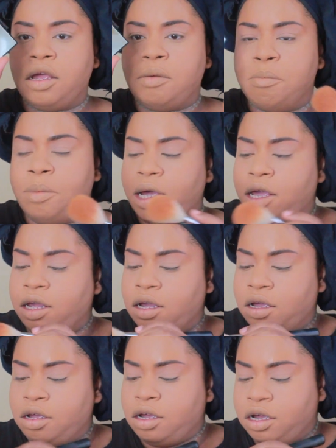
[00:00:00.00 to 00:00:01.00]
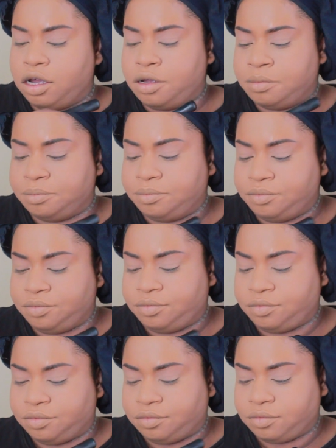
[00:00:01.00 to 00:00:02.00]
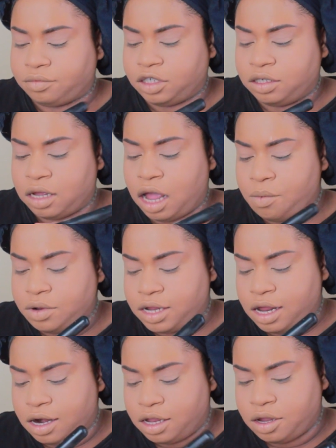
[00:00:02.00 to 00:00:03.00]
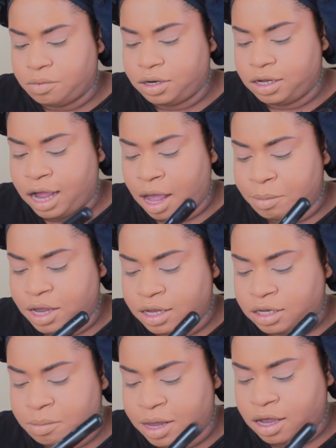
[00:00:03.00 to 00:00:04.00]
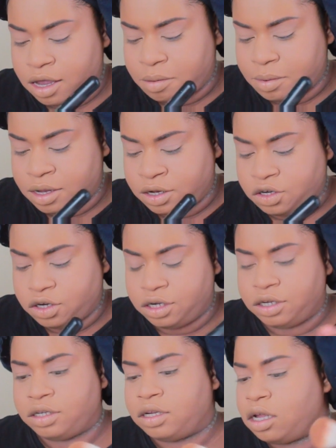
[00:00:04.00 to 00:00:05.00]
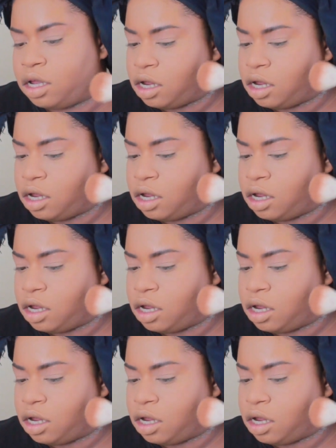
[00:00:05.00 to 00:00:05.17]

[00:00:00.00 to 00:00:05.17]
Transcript: But um, I would say nothing really got me into makeup. It's just,